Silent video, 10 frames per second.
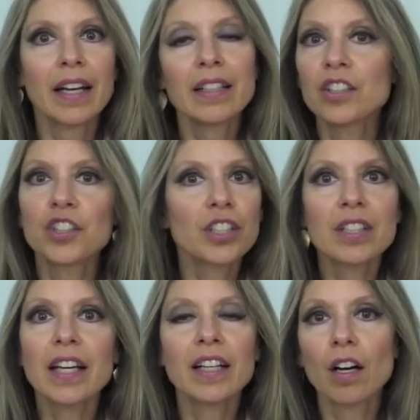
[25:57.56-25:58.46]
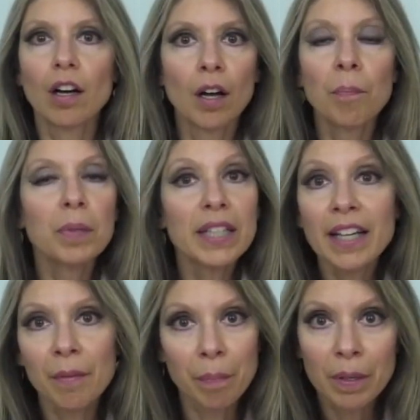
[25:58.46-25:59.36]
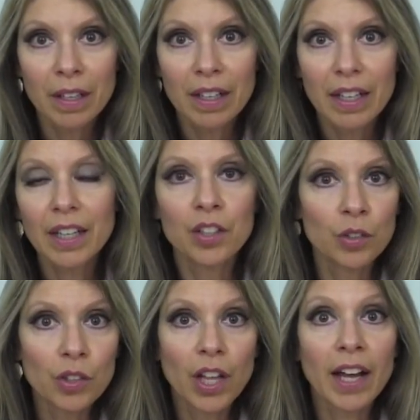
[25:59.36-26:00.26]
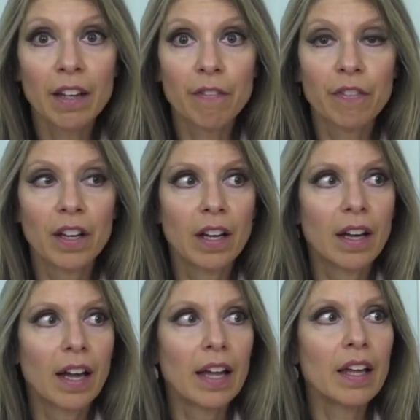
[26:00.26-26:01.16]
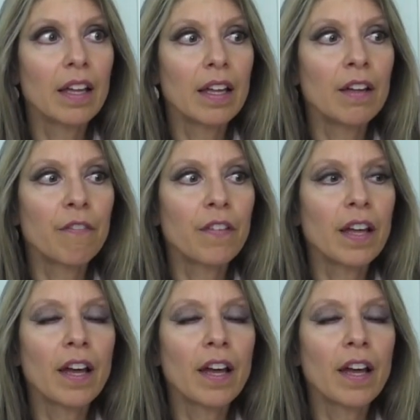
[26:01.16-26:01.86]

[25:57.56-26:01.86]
it's just like a blip in your life if